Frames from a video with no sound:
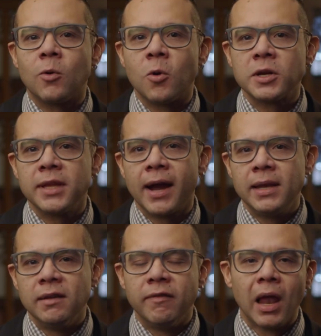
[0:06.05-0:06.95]
course that
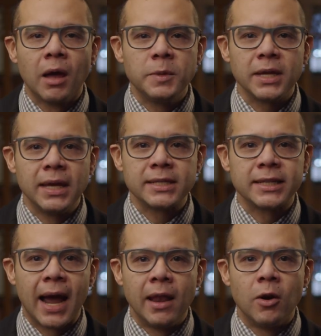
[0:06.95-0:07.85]
I developed is
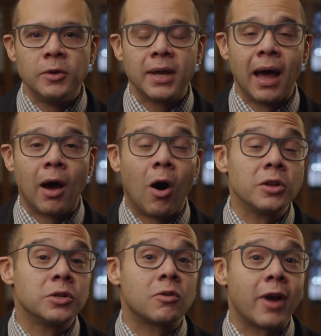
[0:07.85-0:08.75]
titled
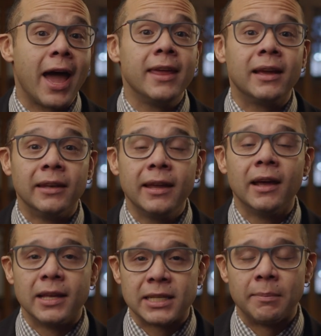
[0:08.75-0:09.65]
Autocratic
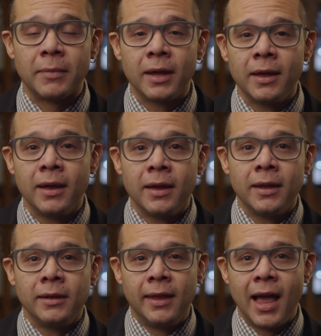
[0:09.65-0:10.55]
Legalism.
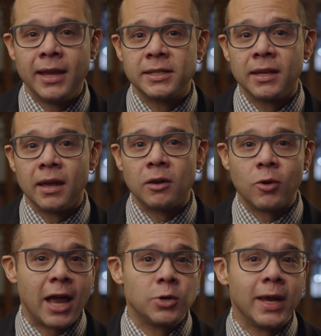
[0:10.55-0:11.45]
That is a
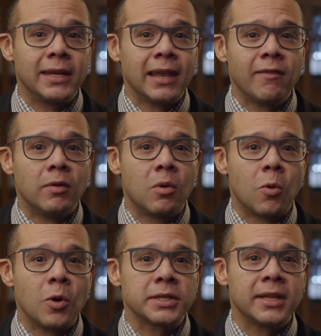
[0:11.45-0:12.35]
graduate level
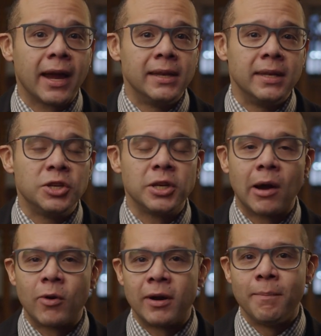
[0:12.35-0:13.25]
course that I teach in
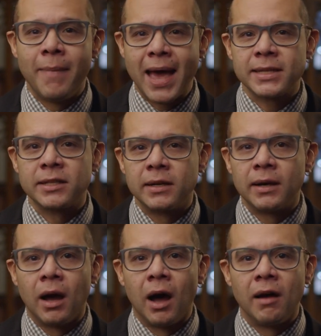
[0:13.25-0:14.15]
our
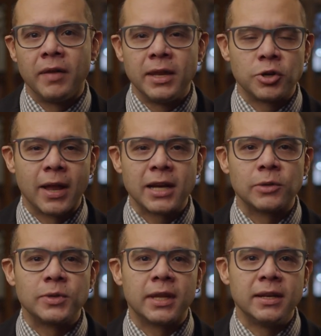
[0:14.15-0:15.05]
Master of
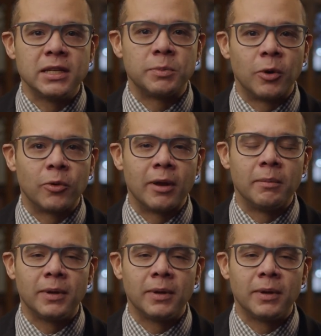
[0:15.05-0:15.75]
International Studies program.